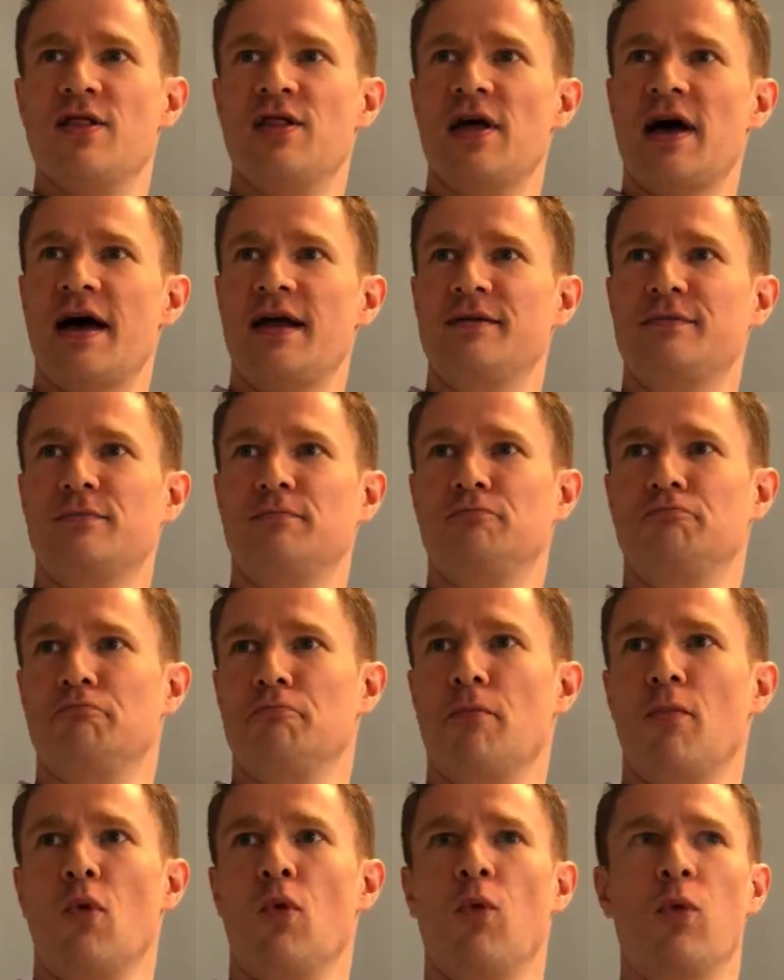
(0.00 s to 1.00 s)
that
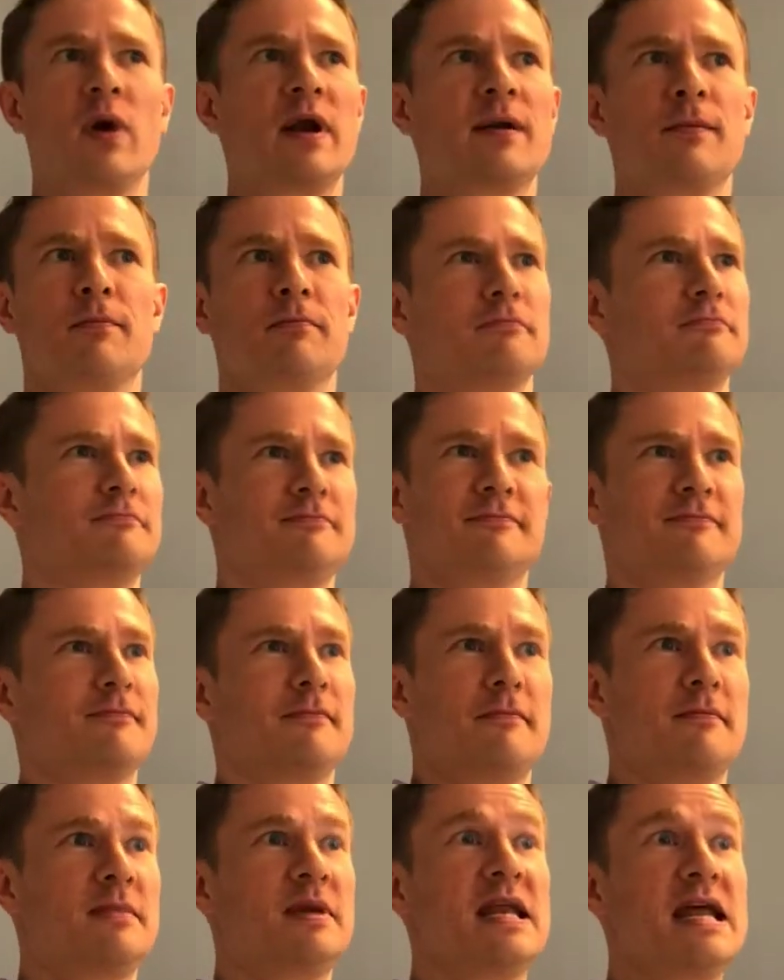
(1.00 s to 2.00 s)
wouldn't
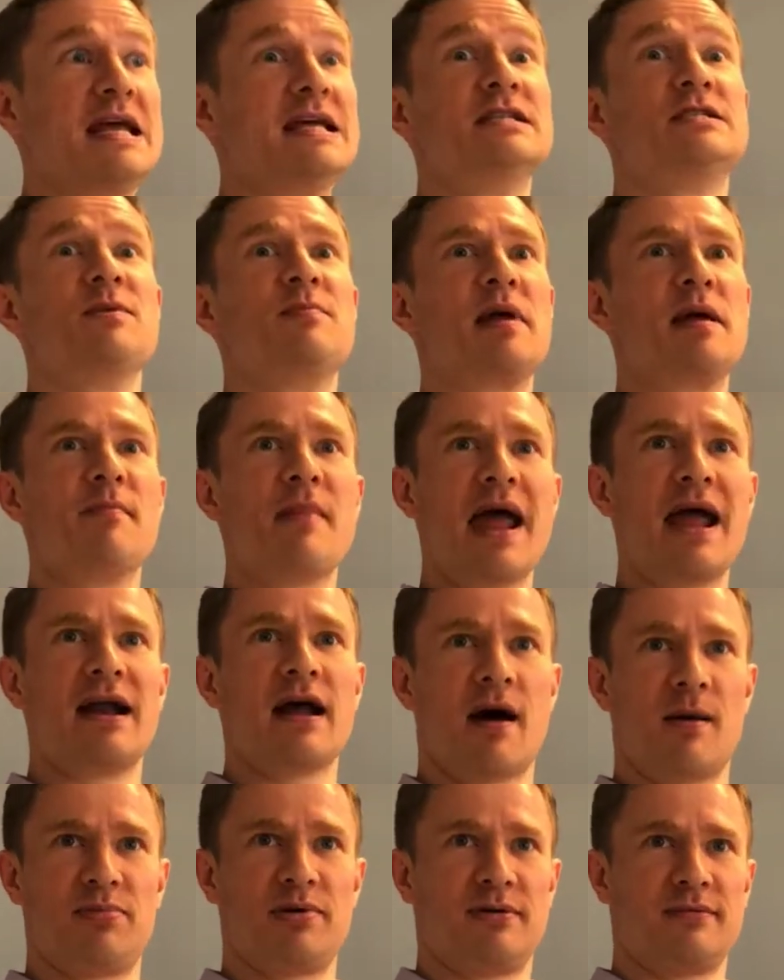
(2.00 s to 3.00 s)
need to be made
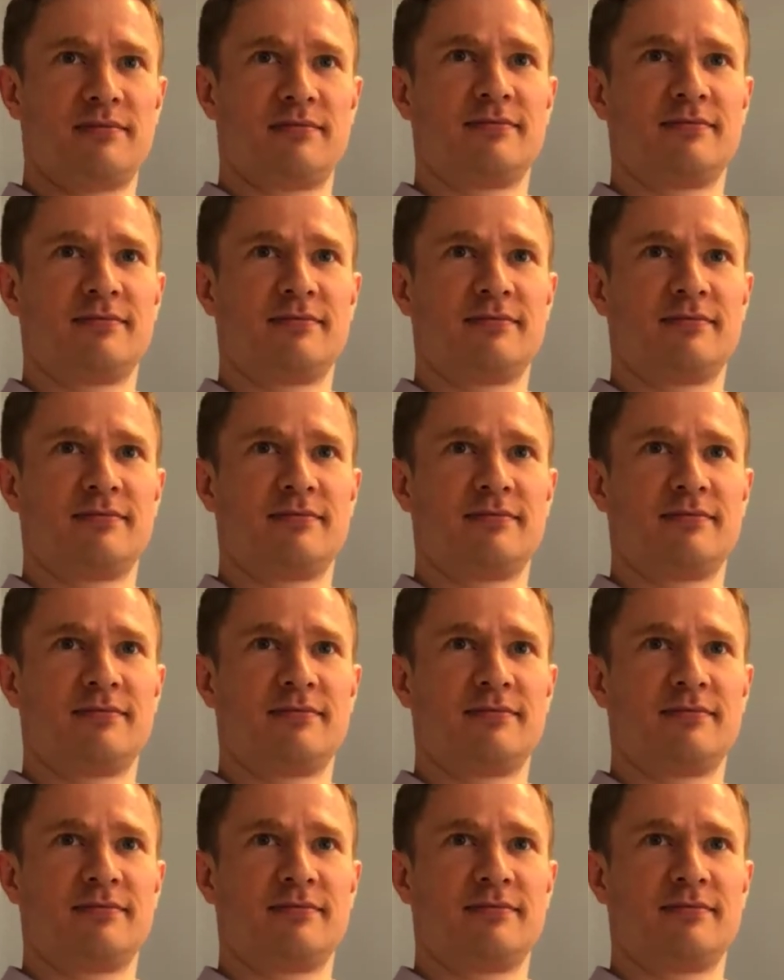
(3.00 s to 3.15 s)
up?